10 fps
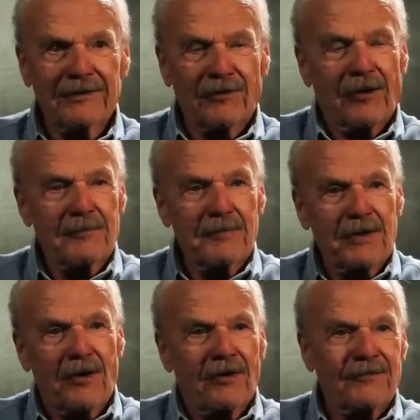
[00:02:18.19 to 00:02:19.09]
or I'd
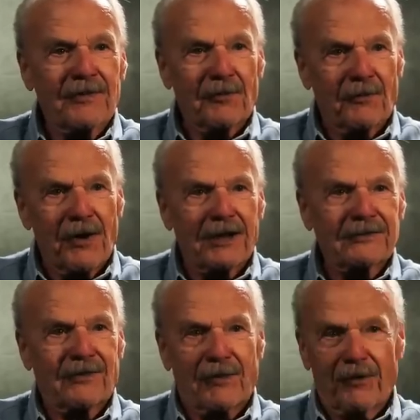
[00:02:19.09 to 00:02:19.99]
be off in the
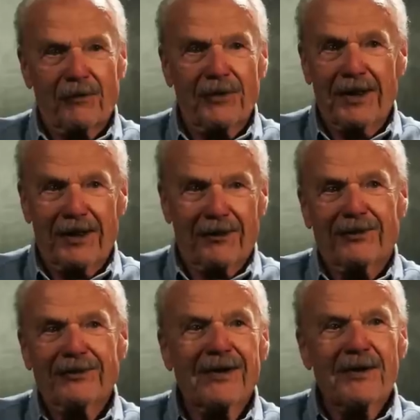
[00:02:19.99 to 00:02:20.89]
rocks at Irwindale
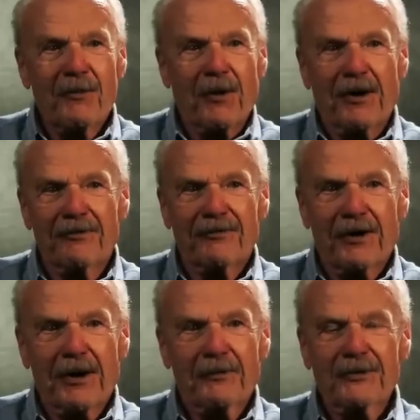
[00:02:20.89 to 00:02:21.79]
or
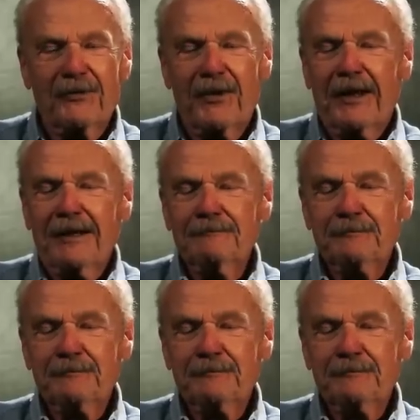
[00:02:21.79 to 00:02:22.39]
wherever I was running.